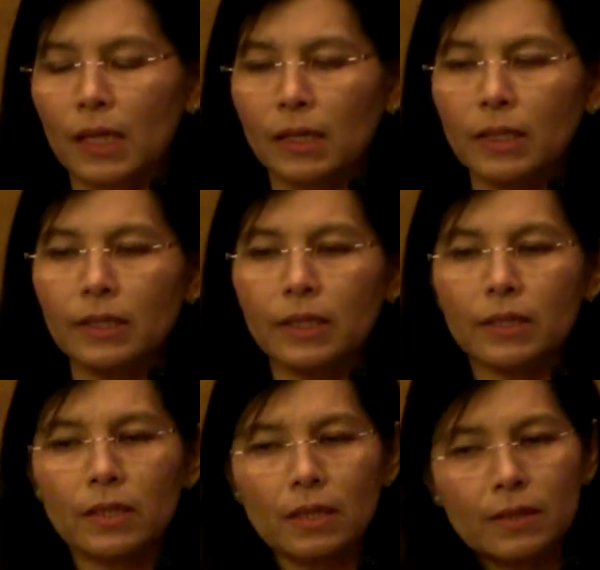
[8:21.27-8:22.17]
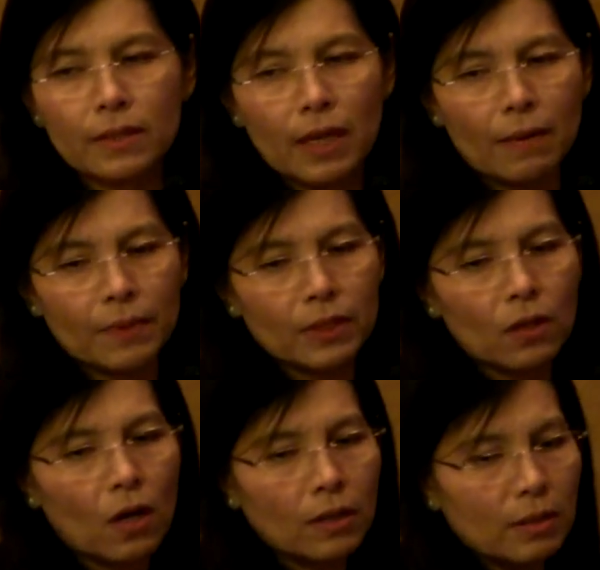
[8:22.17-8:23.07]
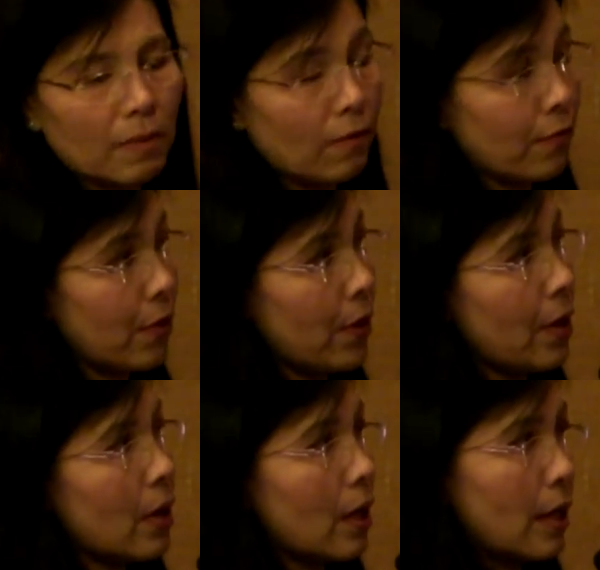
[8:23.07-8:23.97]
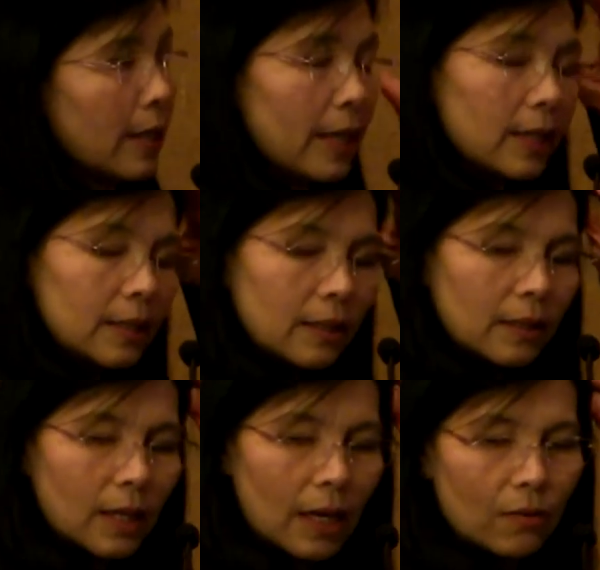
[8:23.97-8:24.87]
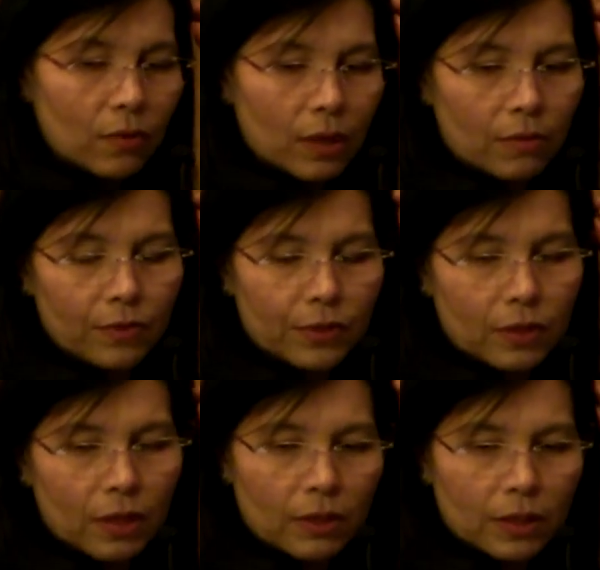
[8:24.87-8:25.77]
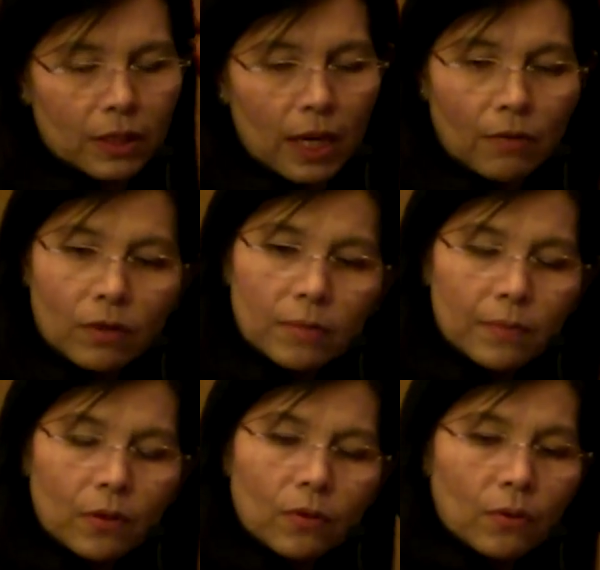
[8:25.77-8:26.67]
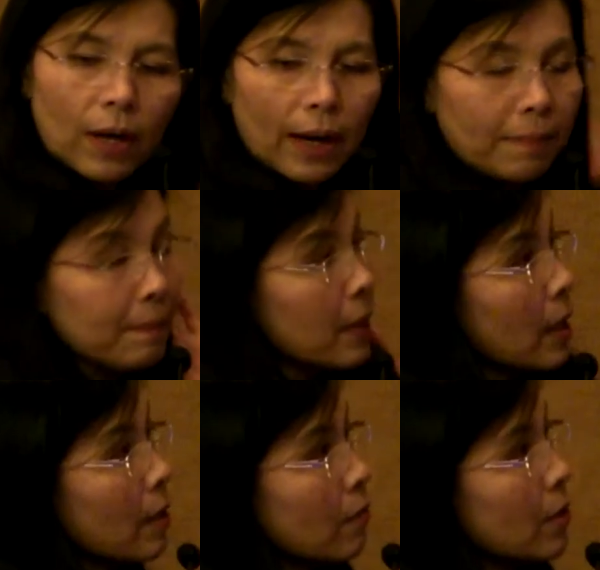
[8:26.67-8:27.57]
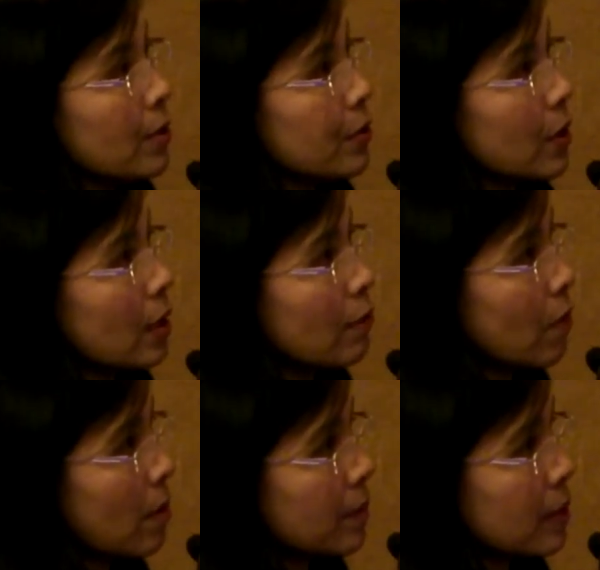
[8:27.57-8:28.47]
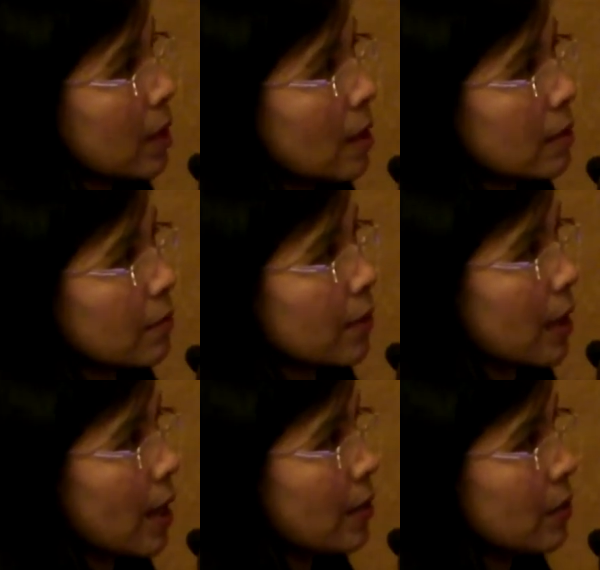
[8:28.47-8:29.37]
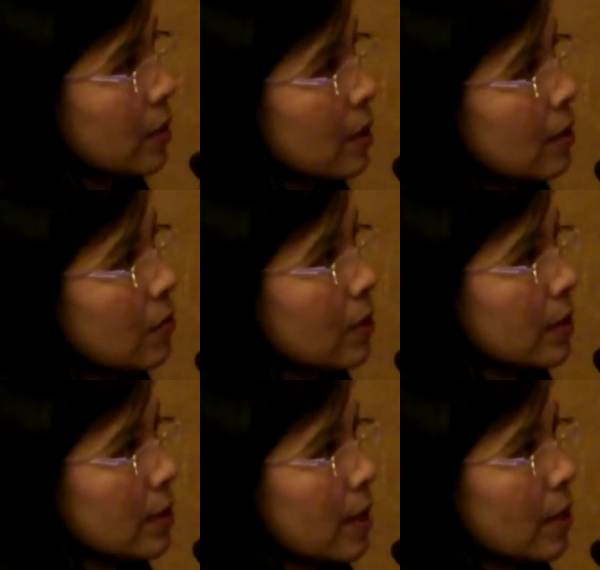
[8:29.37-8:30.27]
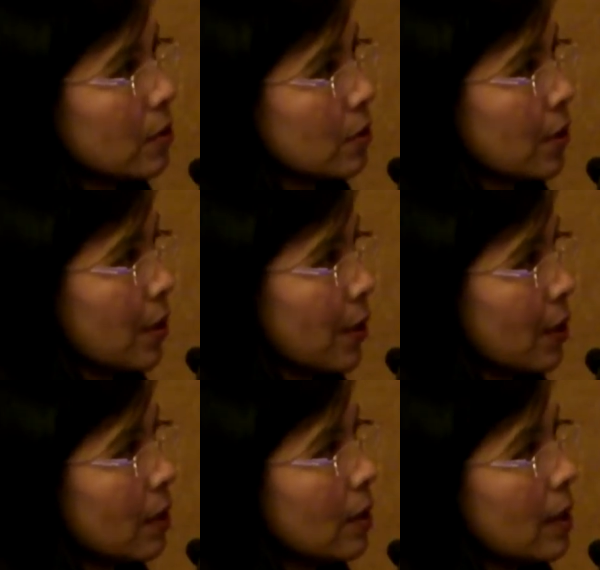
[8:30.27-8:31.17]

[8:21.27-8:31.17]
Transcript: This is the step in continuum of care in our research, in our program. We start from detoxification, residential care,